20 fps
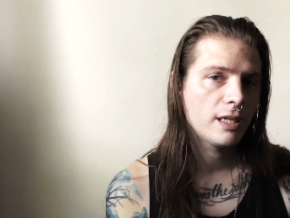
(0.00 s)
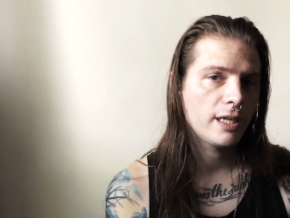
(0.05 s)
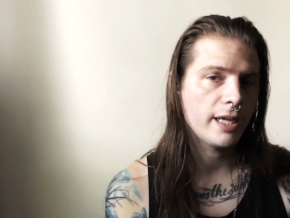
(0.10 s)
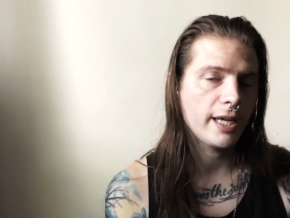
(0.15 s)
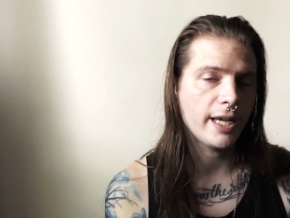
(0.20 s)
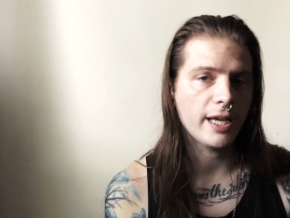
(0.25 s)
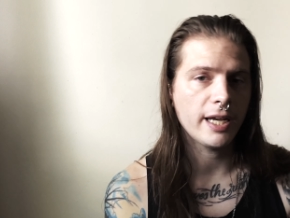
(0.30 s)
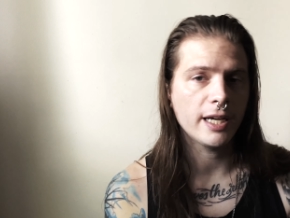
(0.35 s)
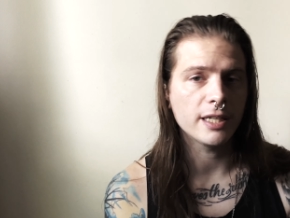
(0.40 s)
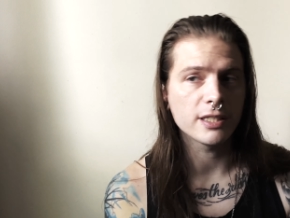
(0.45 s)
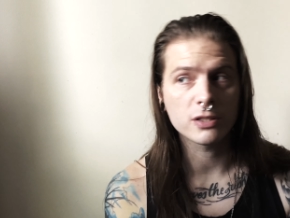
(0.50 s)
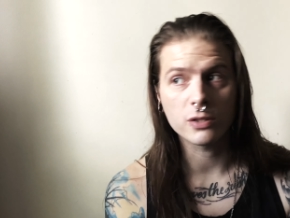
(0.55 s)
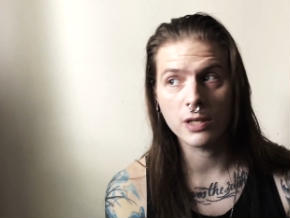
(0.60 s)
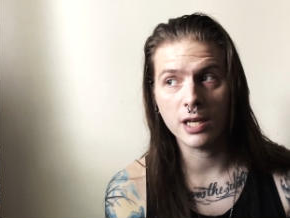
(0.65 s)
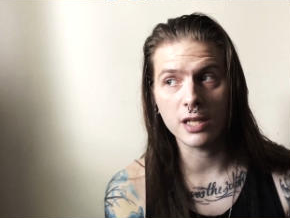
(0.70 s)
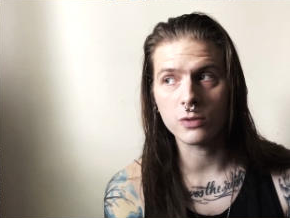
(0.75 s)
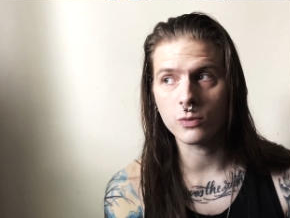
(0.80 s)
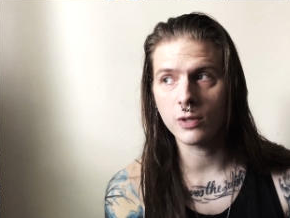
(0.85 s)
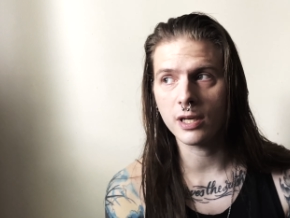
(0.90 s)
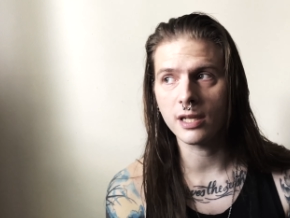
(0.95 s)

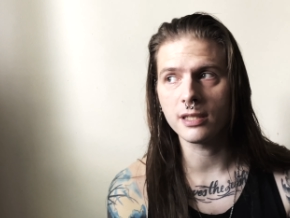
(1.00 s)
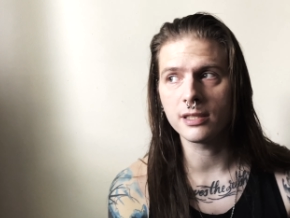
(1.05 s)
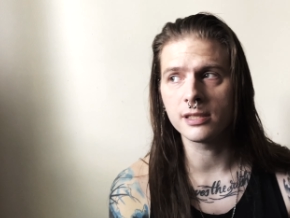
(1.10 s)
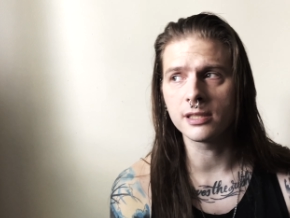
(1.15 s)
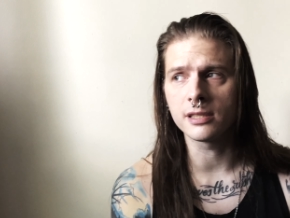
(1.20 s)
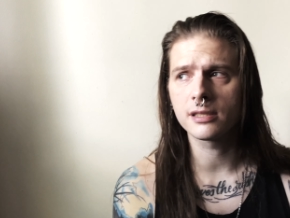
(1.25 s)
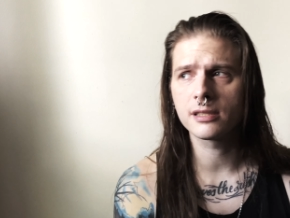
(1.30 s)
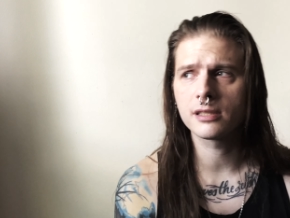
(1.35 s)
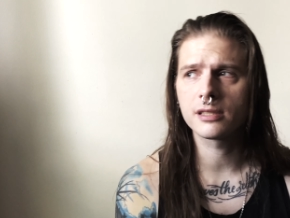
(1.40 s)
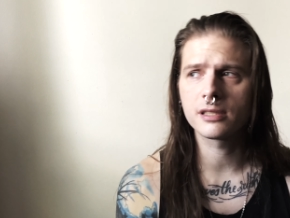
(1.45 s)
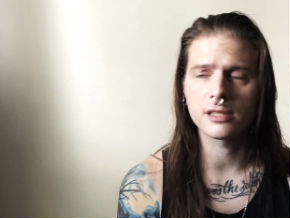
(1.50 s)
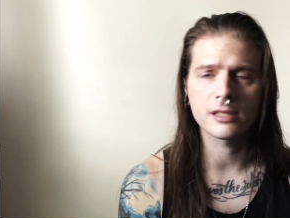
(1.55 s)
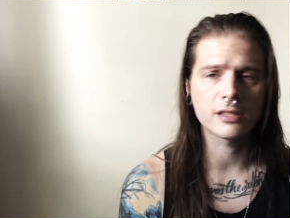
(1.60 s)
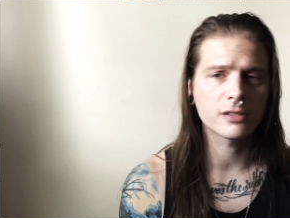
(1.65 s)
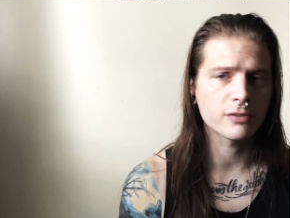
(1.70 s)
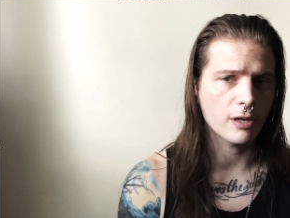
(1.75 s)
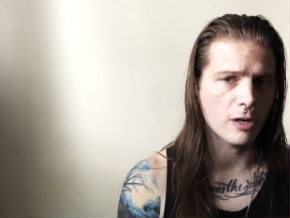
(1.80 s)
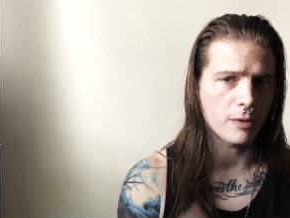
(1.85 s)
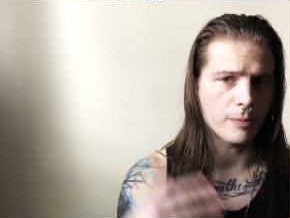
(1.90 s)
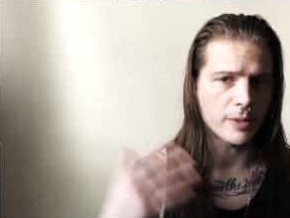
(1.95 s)
as well as just
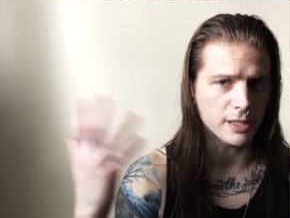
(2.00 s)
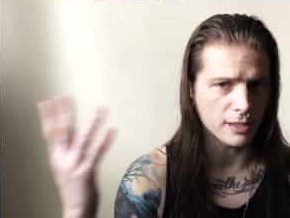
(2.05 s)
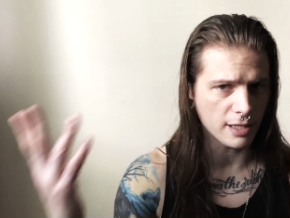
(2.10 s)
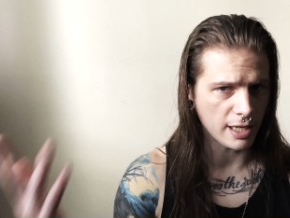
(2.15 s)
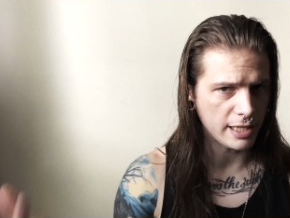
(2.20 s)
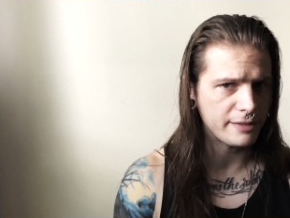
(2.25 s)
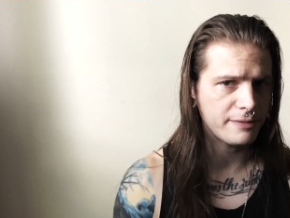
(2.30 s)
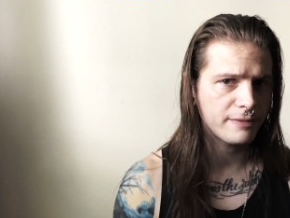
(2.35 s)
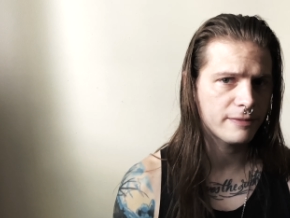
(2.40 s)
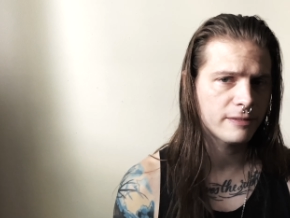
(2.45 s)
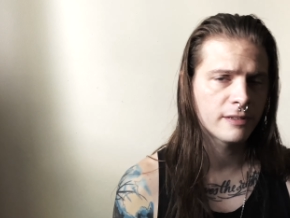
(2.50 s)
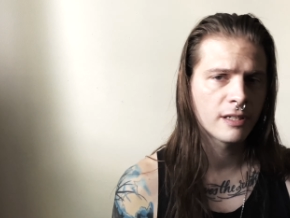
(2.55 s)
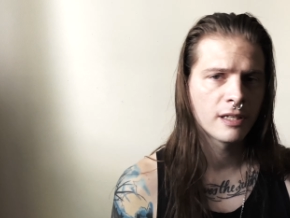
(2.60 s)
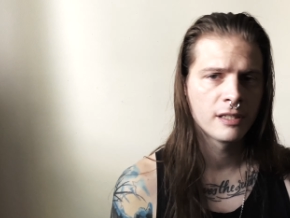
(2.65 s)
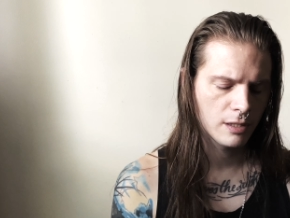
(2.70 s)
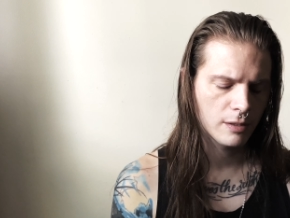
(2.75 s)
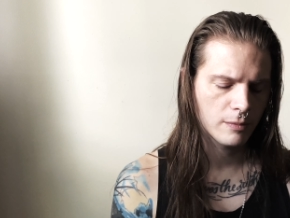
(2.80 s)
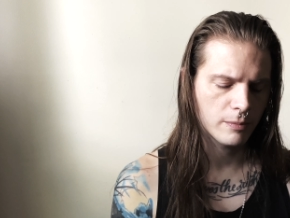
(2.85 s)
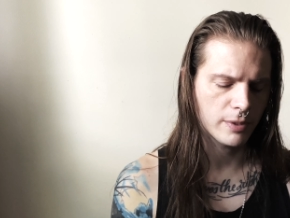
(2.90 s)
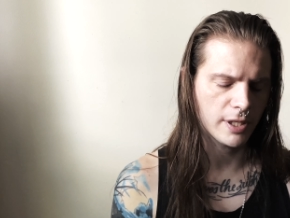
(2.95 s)
throughout my life,
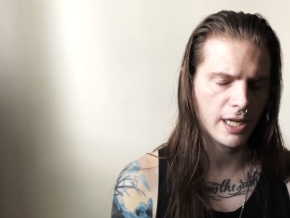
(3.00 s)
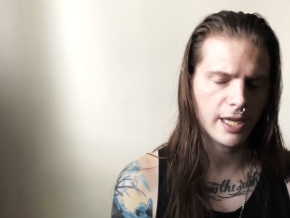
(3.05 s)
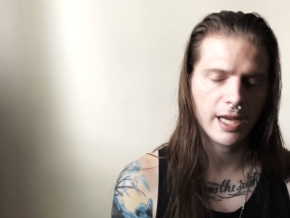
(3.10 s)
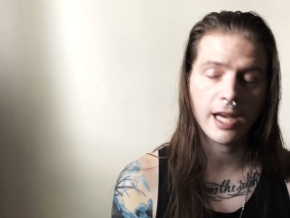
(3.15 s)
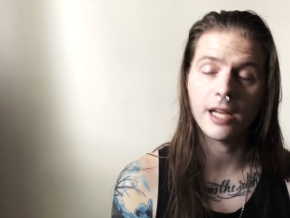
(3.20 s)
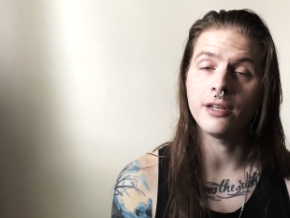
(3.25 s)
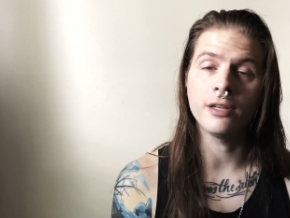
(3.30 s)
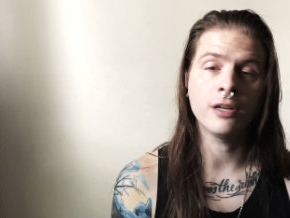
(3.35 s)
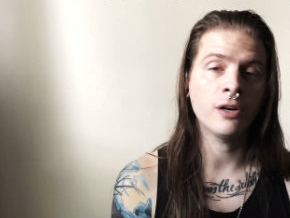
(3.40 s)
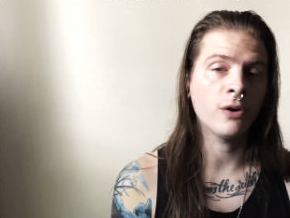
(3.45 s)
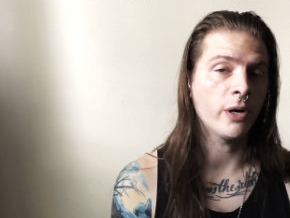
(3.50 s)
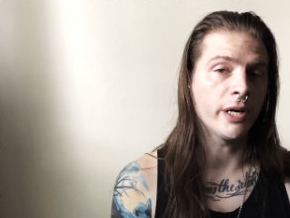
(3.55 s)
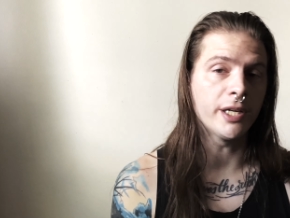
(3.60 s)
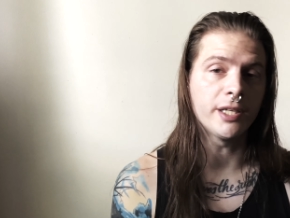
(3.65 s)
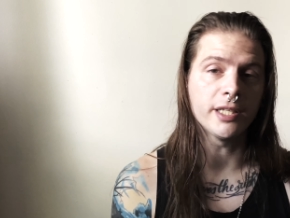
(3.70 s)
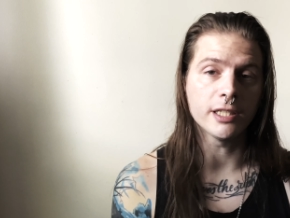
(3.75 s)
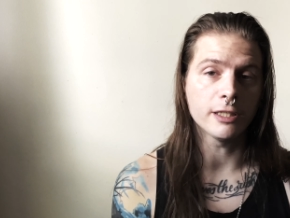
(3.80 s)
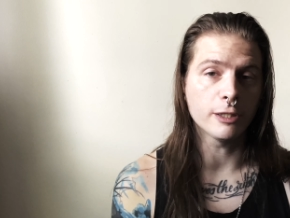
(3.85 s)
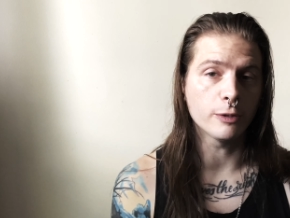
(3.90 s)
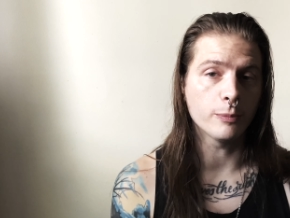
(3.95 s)
but I had no
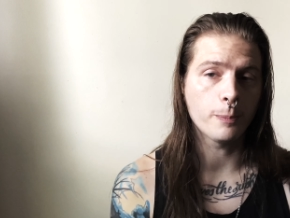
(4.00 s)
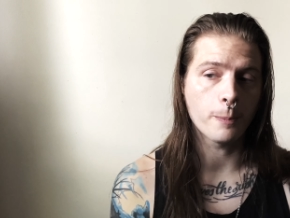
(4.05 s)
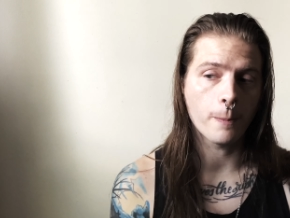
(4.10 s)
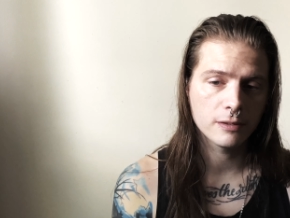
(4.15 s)
idea.